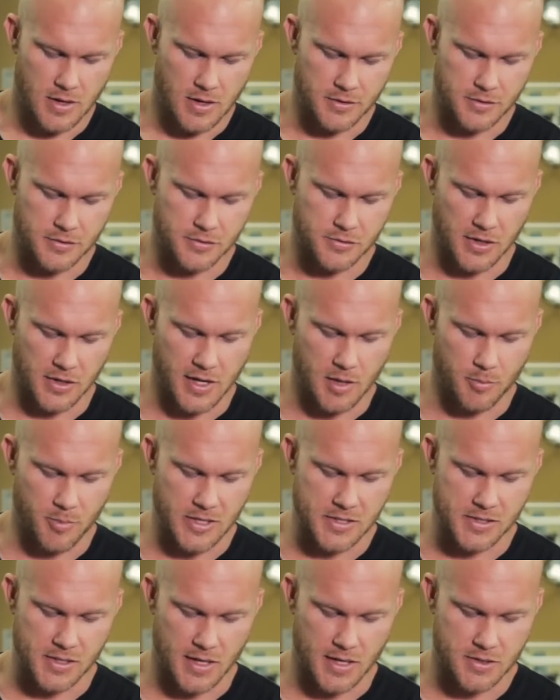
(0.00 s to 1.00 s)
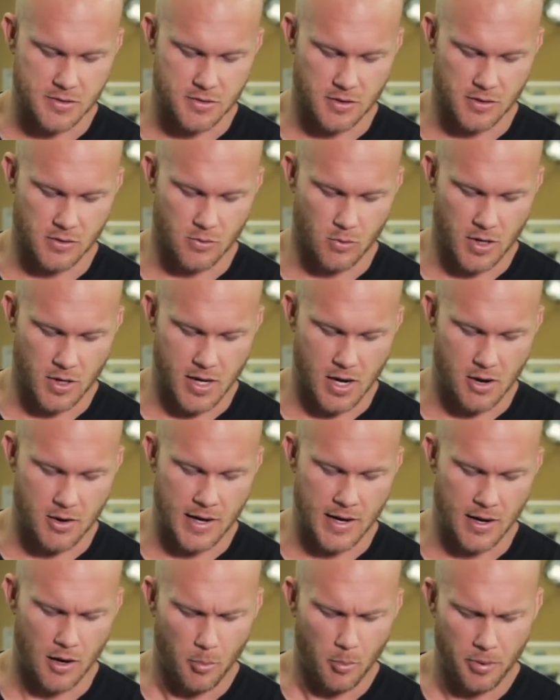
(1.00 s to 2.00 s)
Do drinking BCAAs during the workout
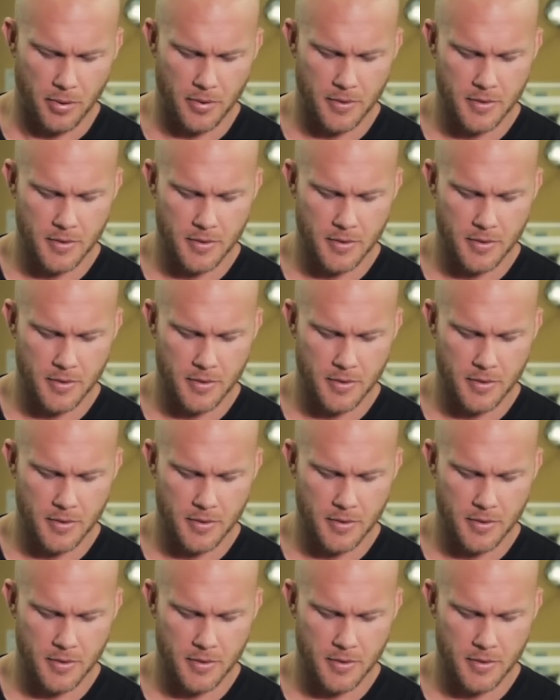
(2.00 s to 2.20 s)
help?